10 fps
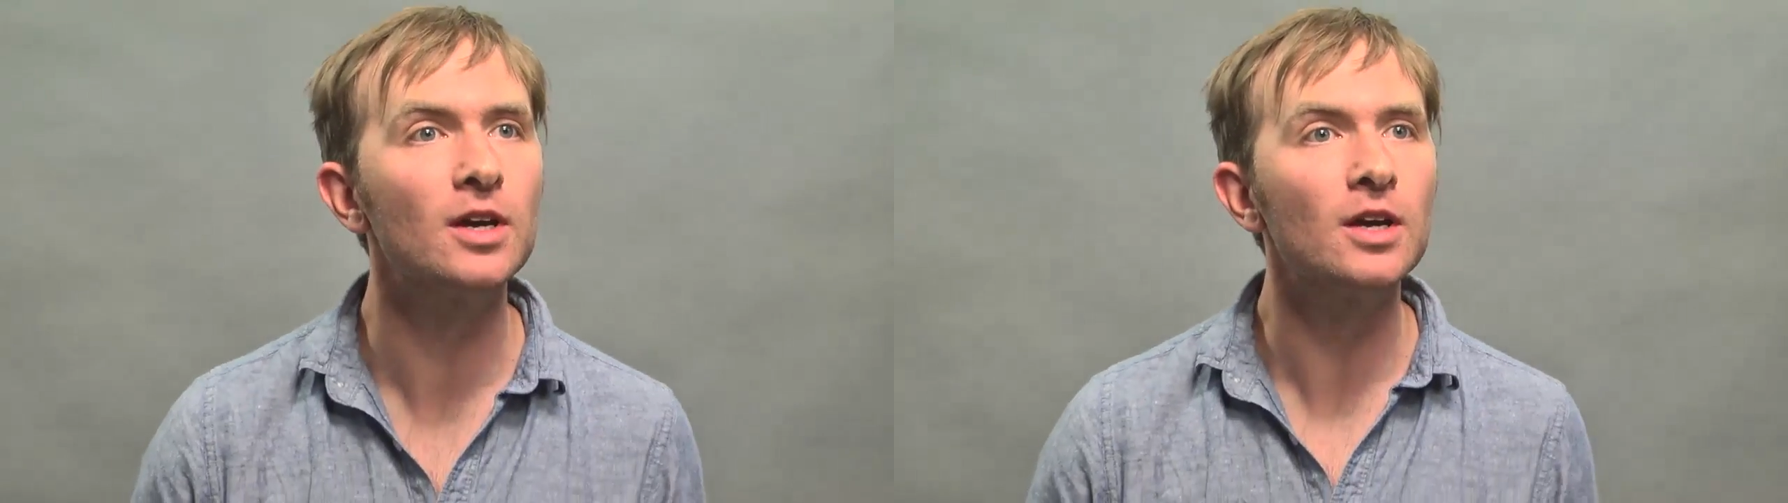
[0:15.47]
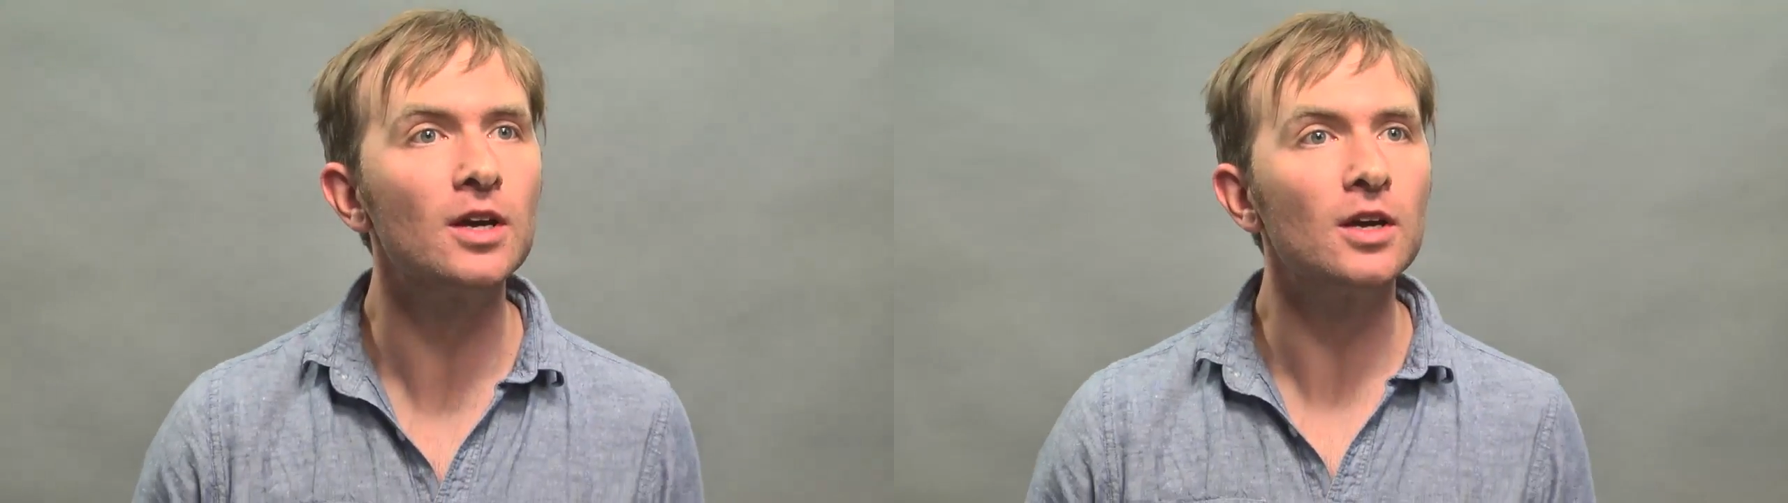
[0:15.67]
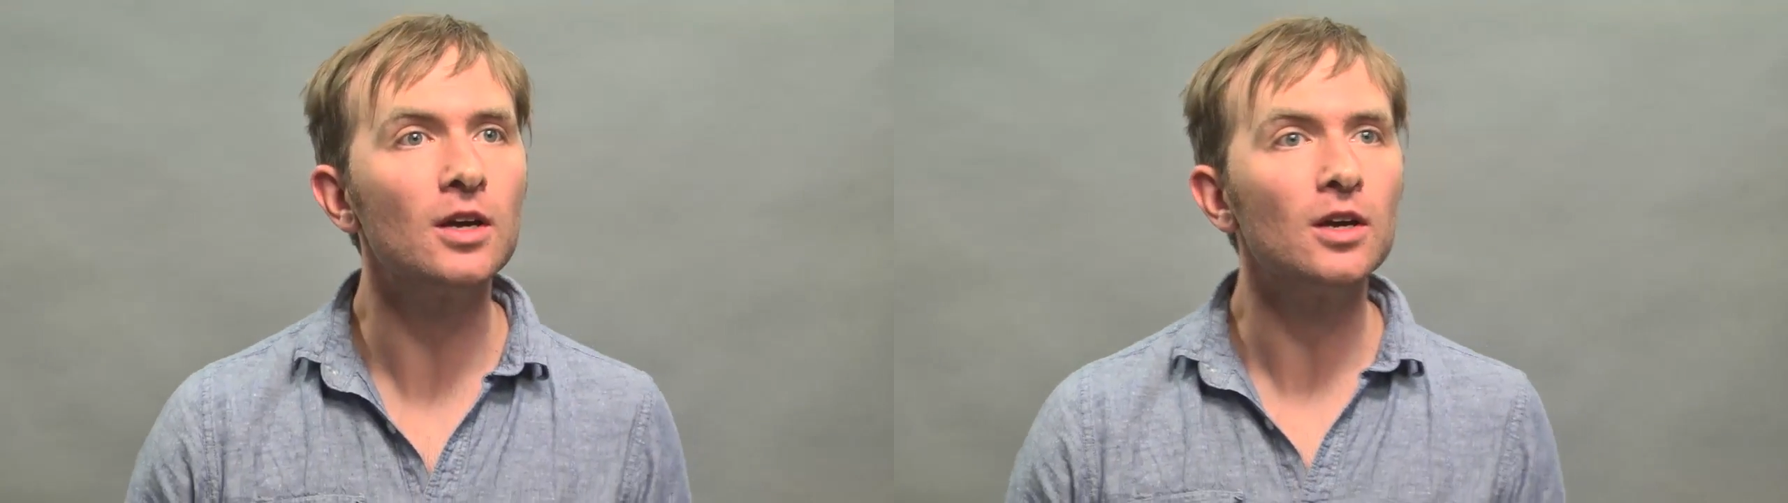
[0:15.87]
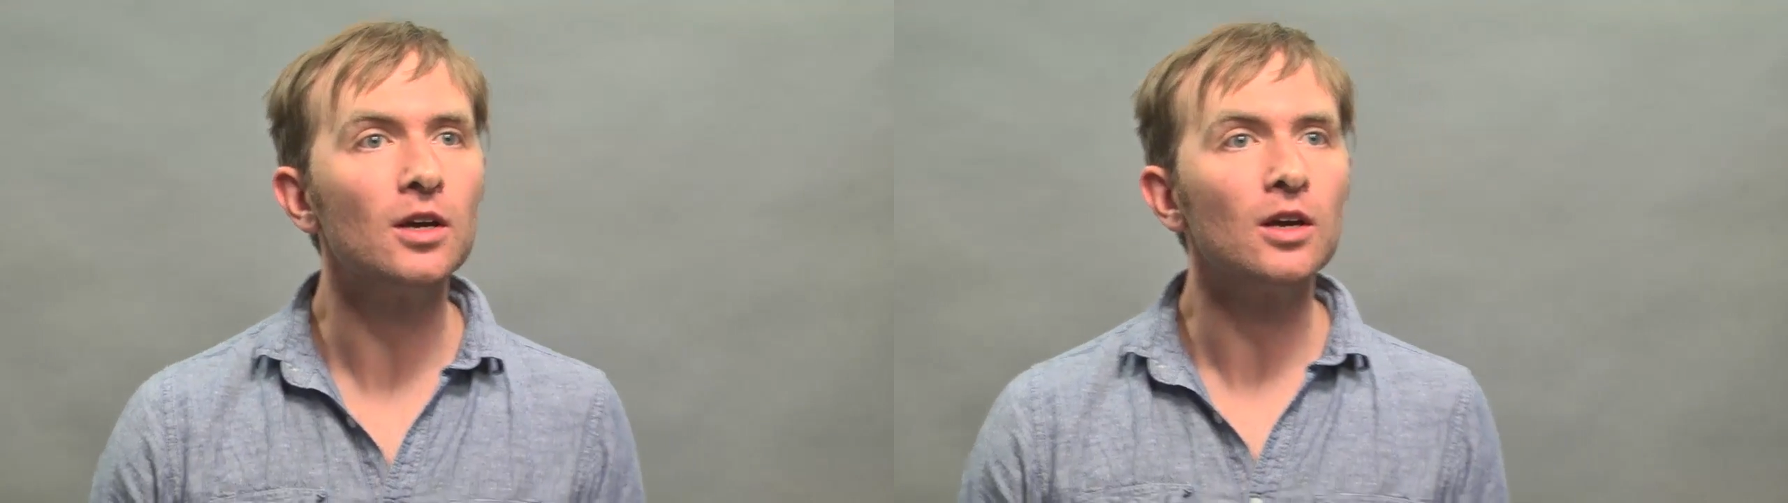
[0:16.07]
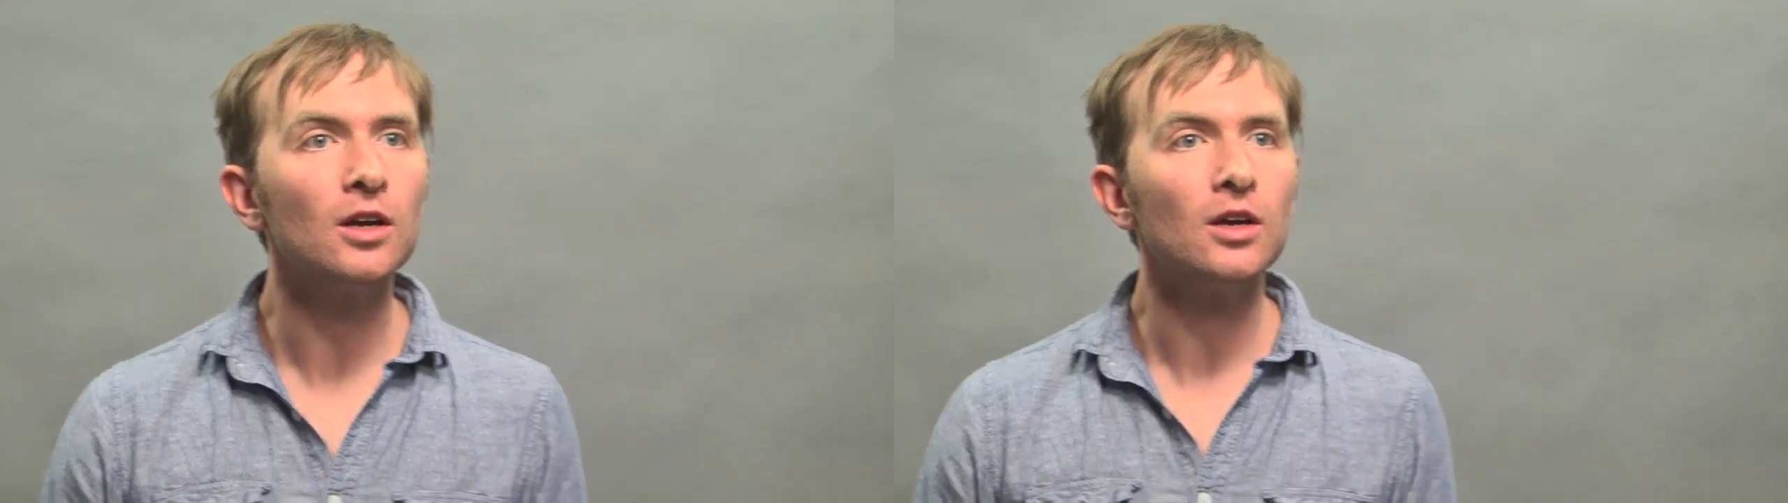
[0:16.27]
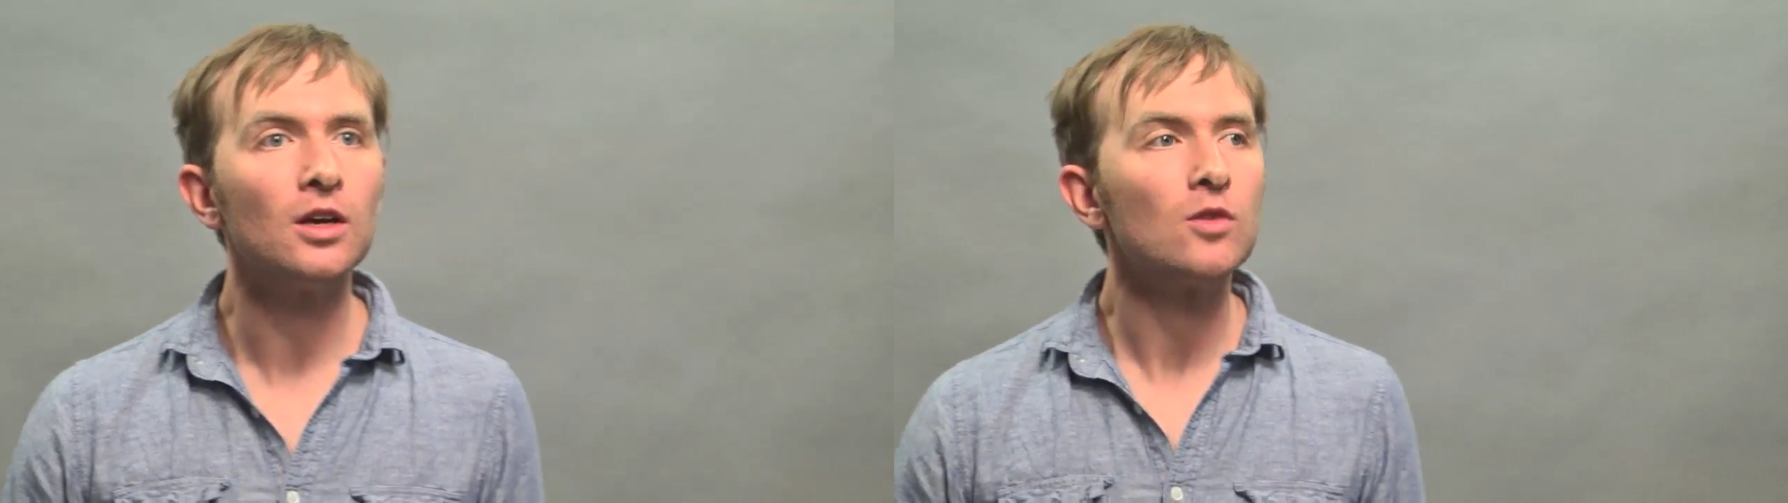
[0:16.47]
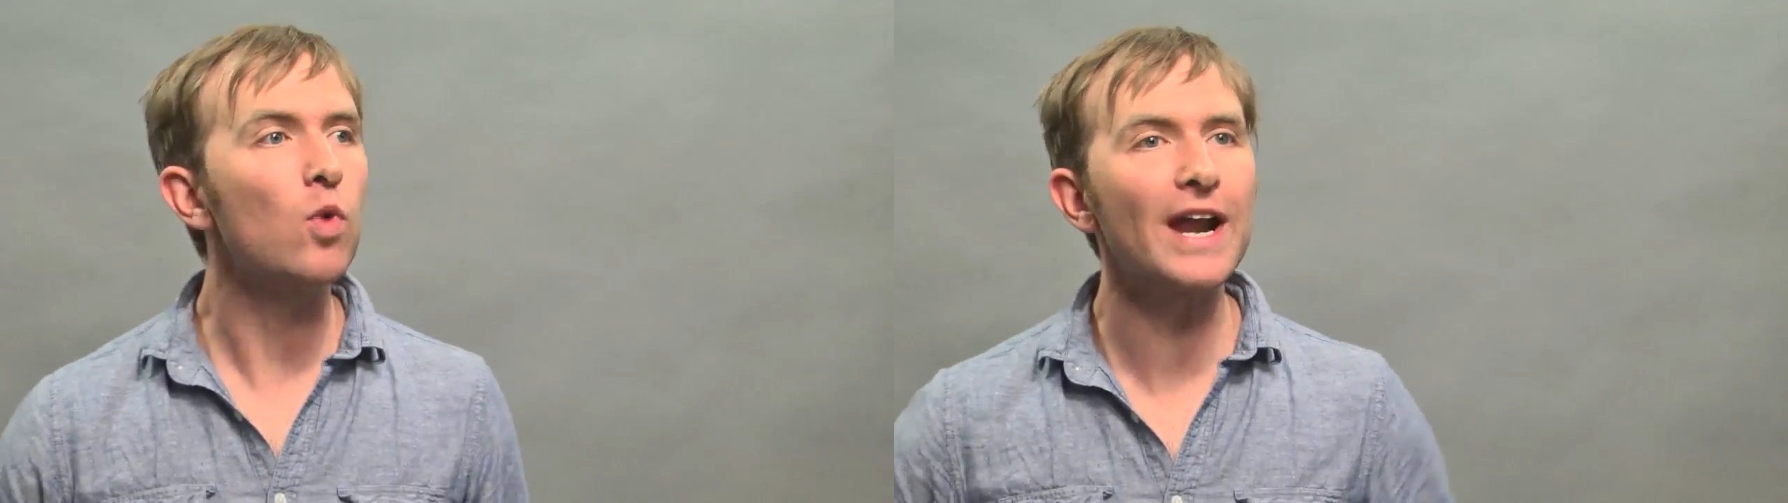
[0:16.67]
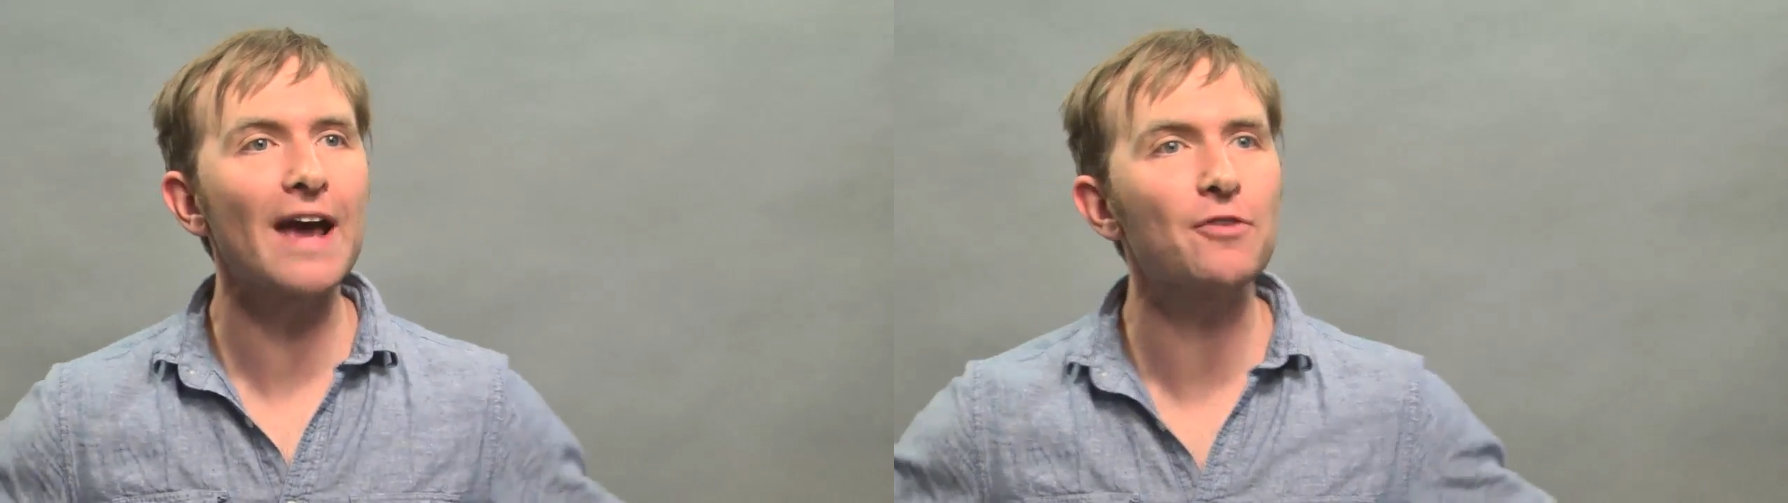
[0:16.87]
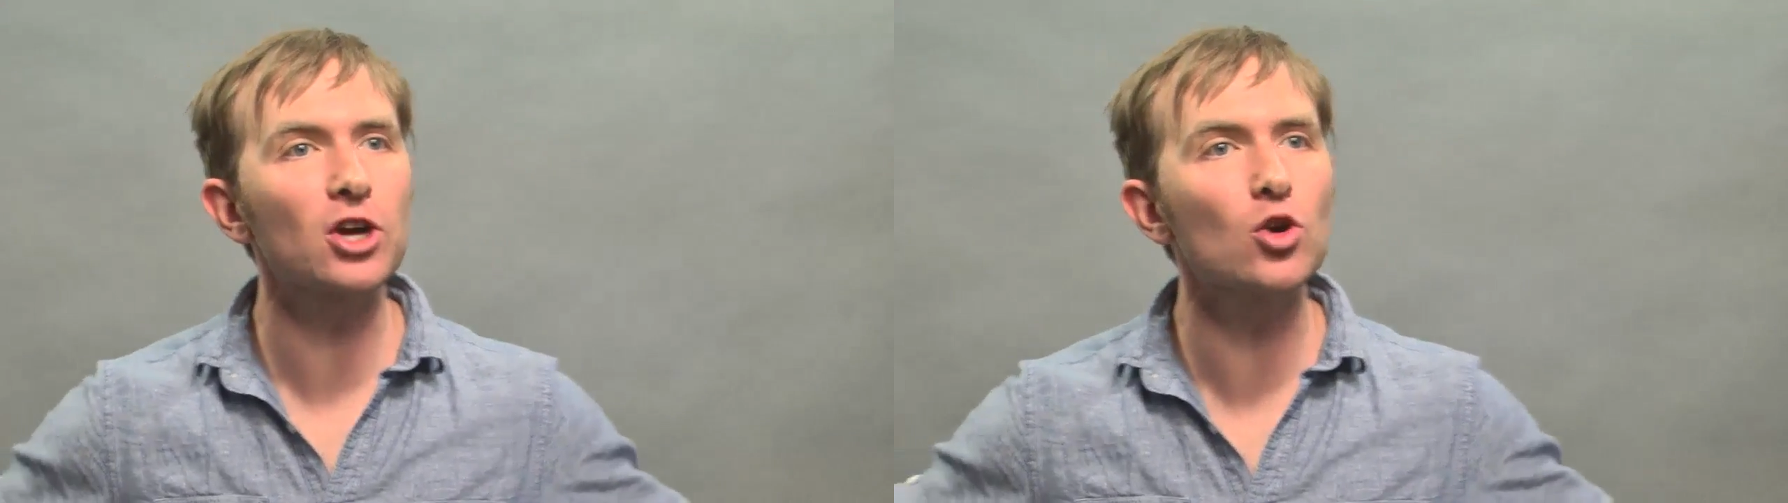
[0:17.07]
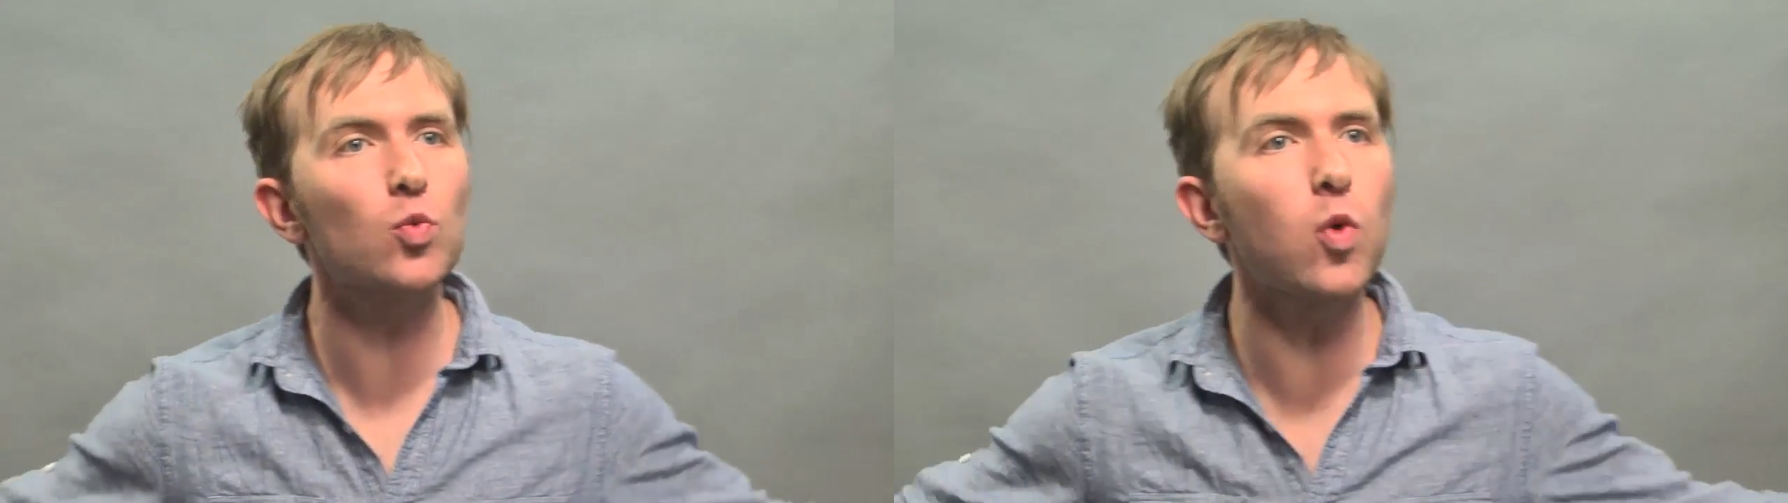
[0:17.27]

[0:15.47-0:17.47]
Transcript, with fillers: Yeah, I know. Whenever you